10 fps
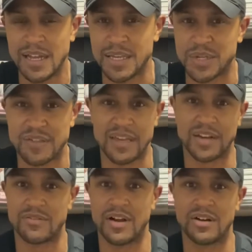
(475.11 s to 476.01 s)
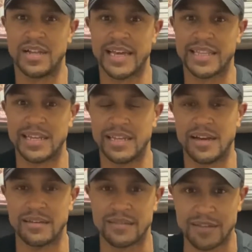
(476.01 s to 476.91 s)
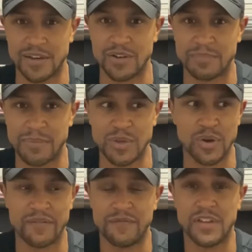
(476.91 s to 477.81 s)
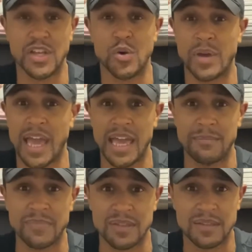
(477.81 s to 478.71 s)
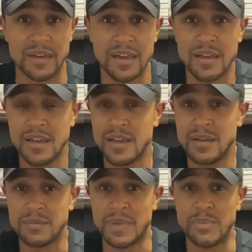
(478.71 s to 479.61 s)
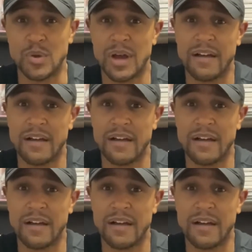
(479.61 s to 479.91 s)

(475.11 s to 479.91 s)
It's just sitting around collecting dust. You know, maybe you have video games, maybe you have